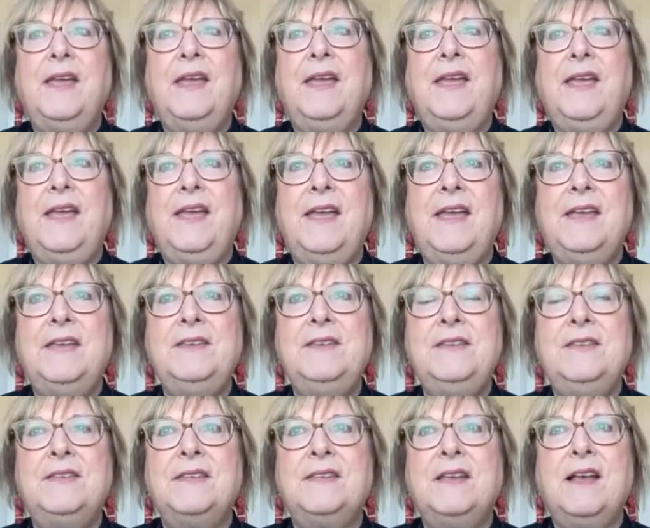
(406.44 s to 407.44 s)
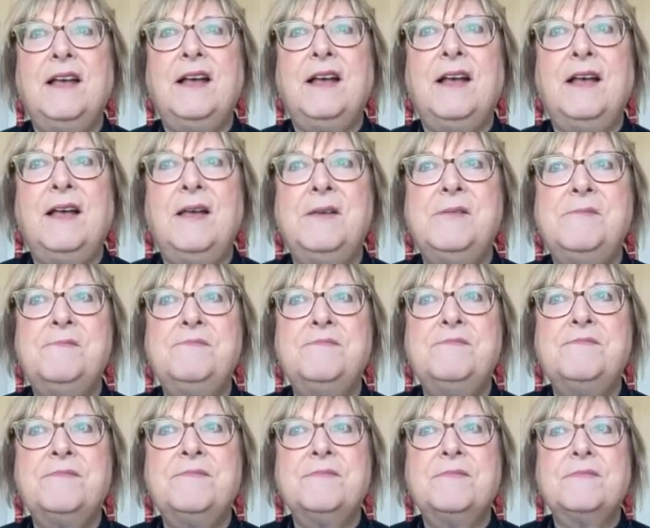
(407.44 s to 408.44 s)
And
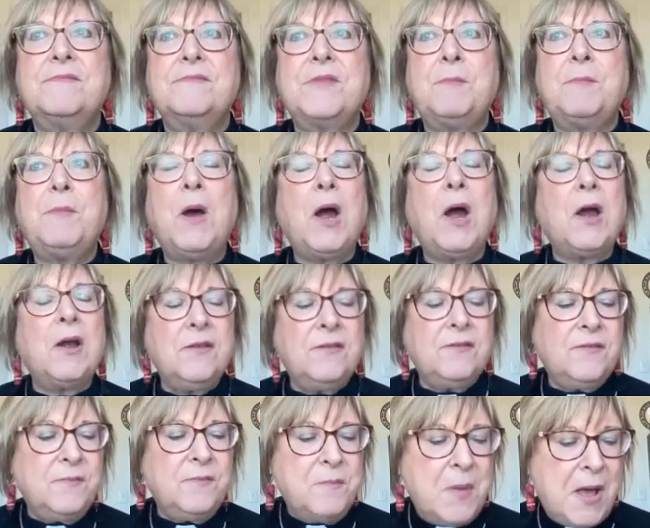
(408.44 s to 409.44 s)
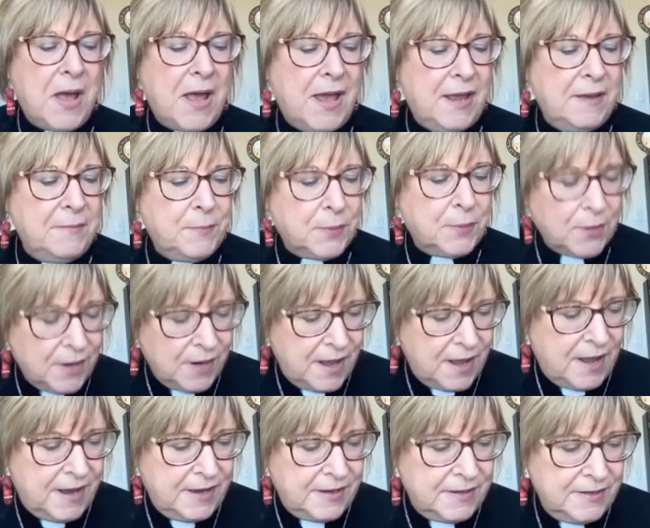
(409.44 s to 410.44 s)
um, part of my
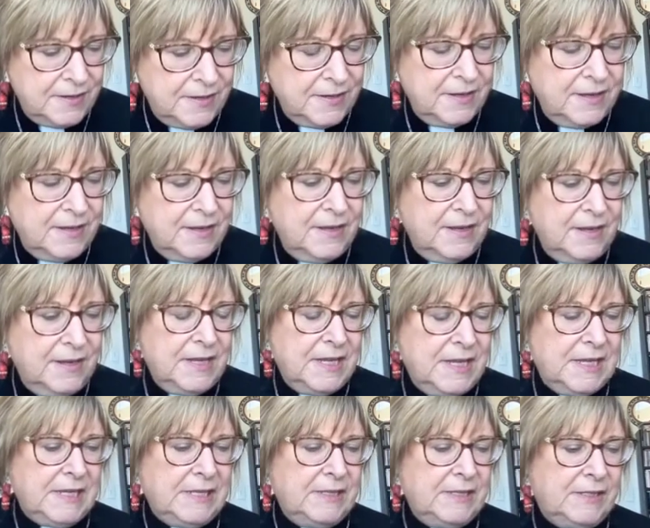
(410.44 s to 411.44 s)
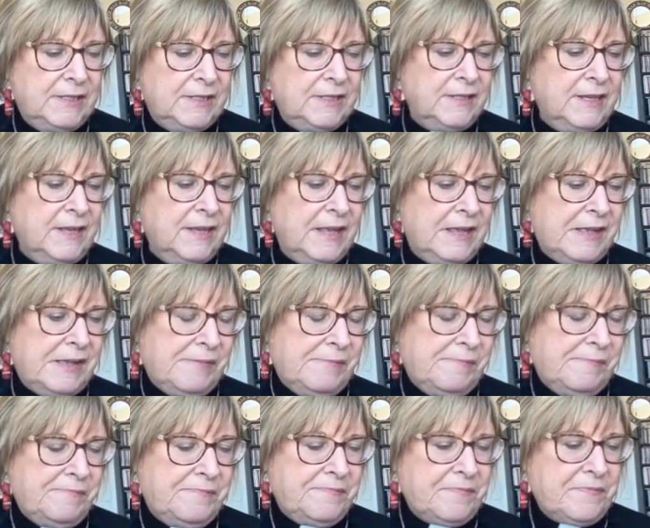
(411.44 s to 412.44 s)
pride is
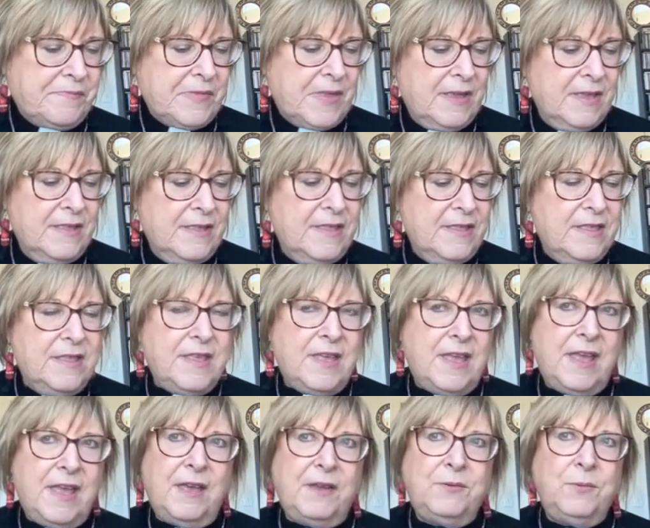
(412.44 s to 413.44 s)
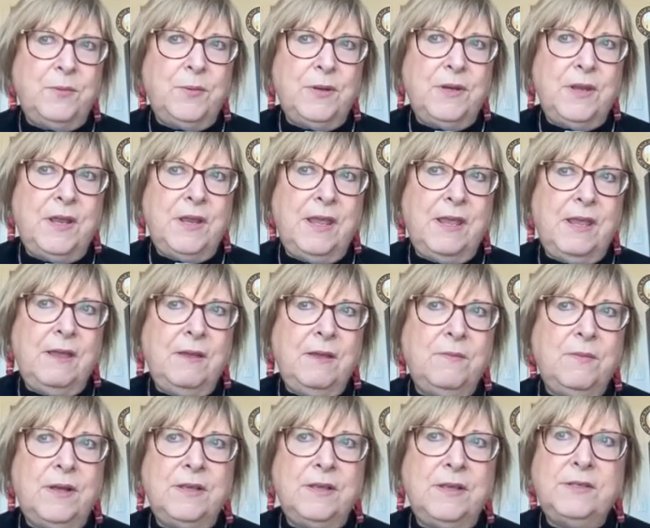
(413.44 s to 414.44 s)
um, that when he
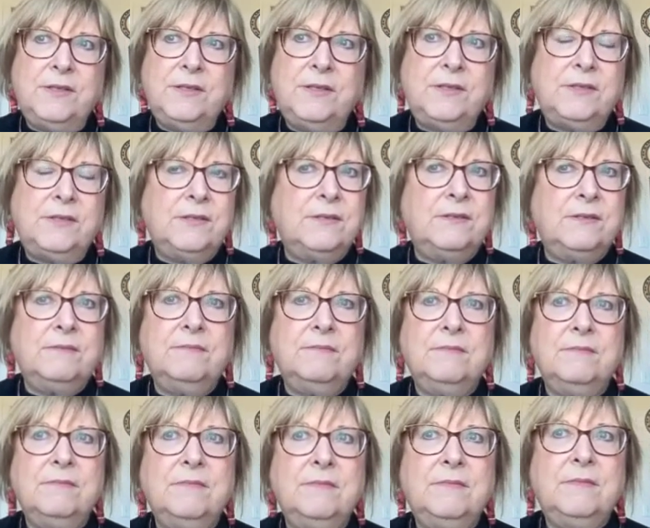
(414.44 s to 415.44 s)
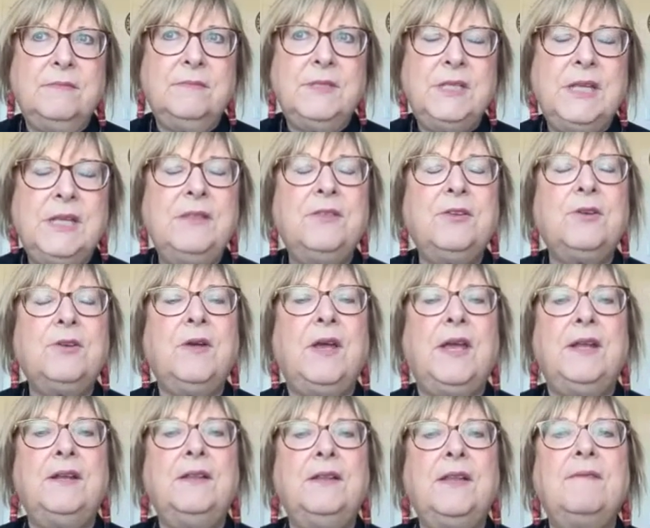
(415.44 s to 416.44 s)
was in 10th
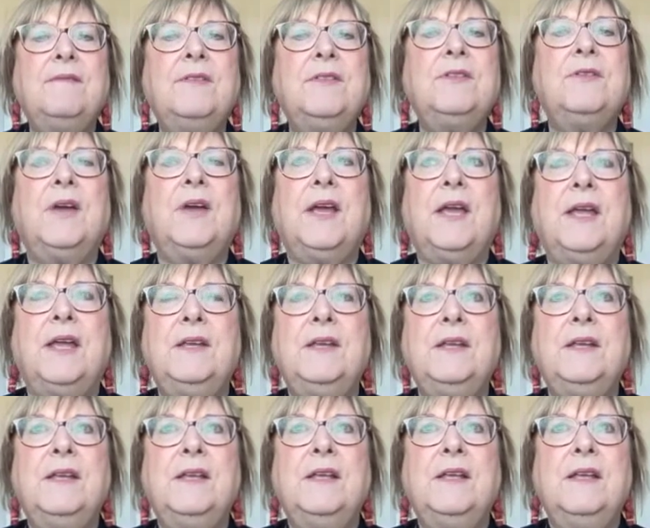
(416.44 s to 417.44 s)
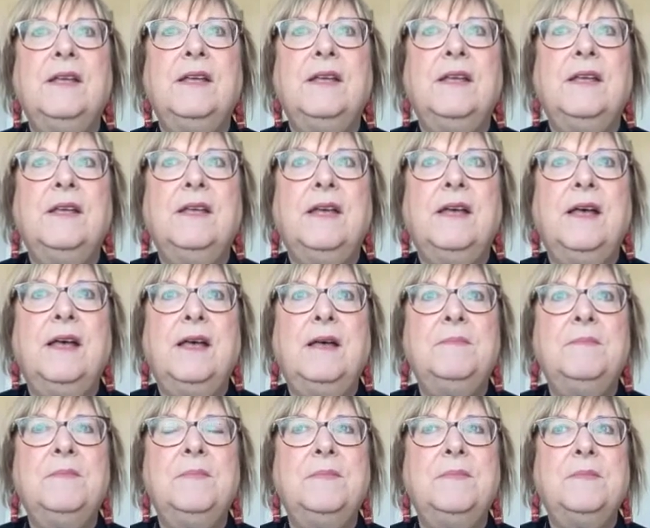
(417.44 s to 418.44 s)
grade, 11th grade,
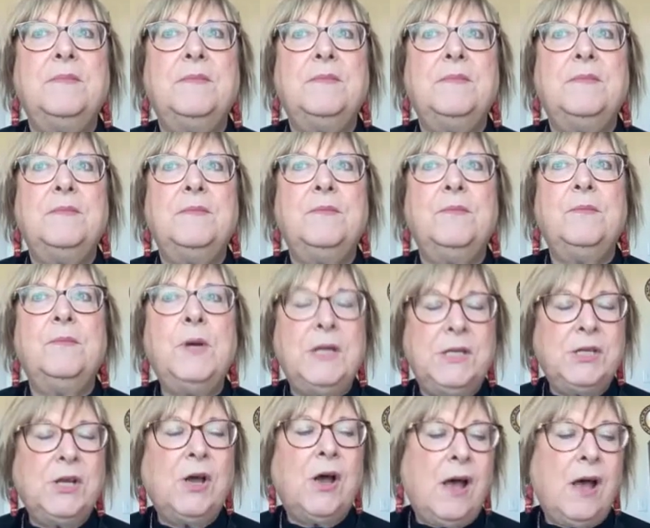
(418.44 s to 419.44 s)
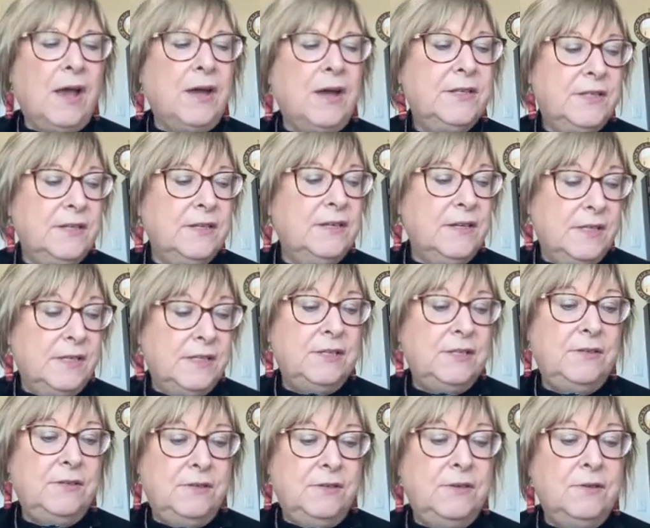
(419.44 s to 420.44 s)
um, we talked, and I
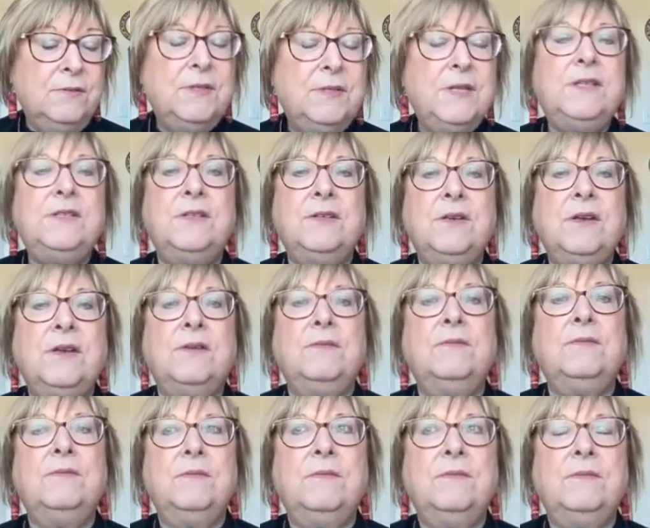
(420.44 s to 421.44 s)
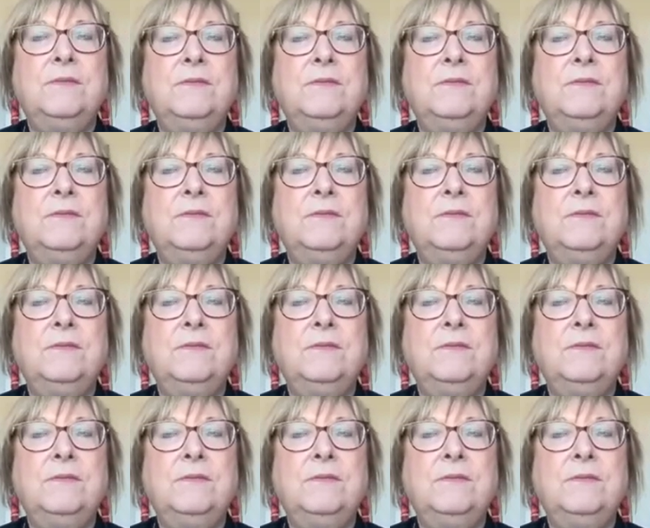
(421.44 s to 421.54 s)
said, You need to go